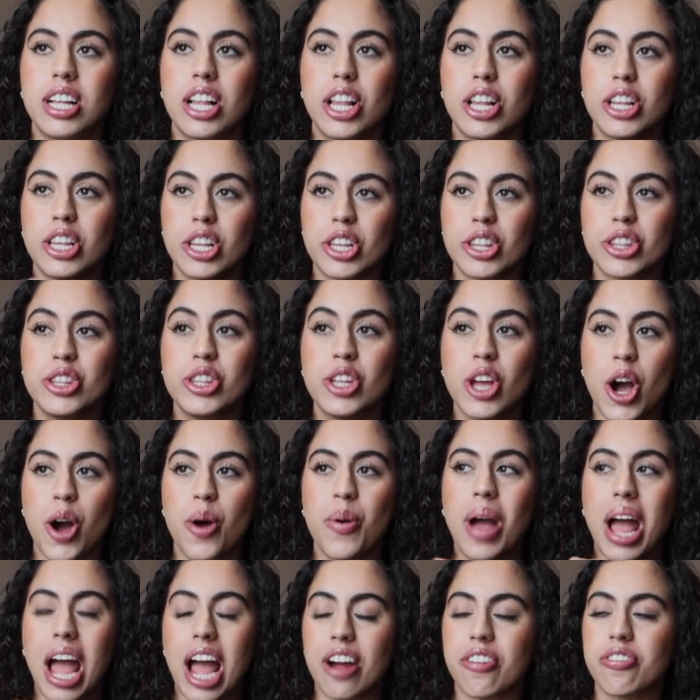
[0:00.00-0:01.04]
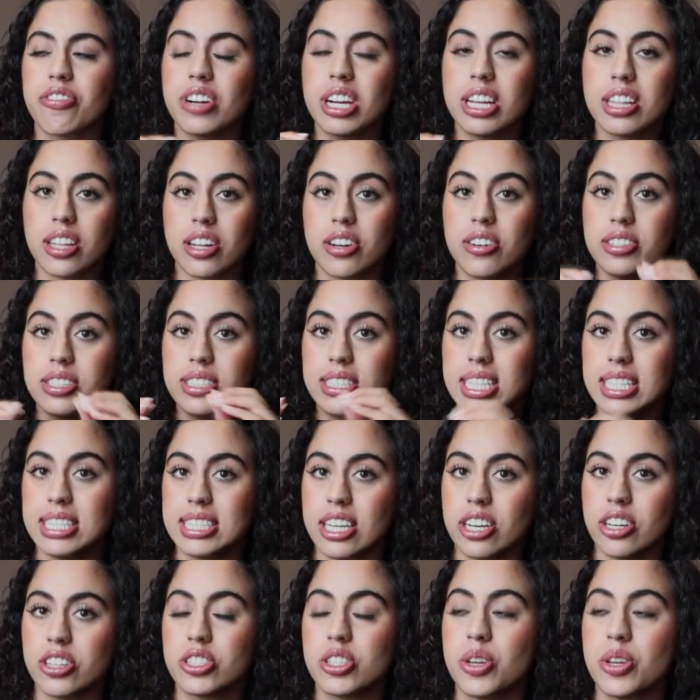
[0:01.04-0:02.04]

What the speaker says: know every little detail.